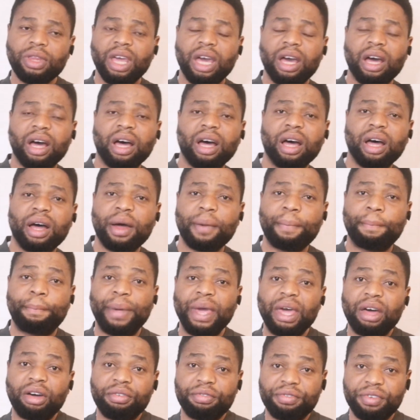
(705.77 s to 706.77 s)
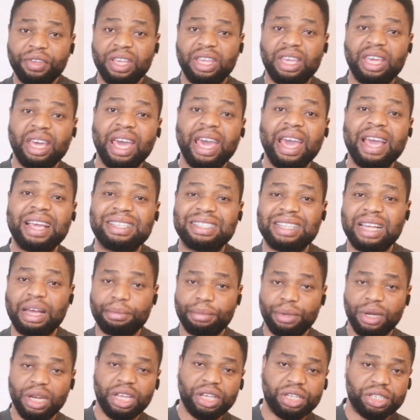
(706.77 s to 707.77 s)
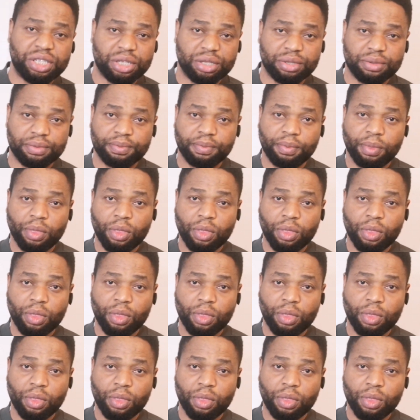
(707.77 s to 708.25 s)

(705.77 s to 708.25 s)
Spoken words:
pelvic examination.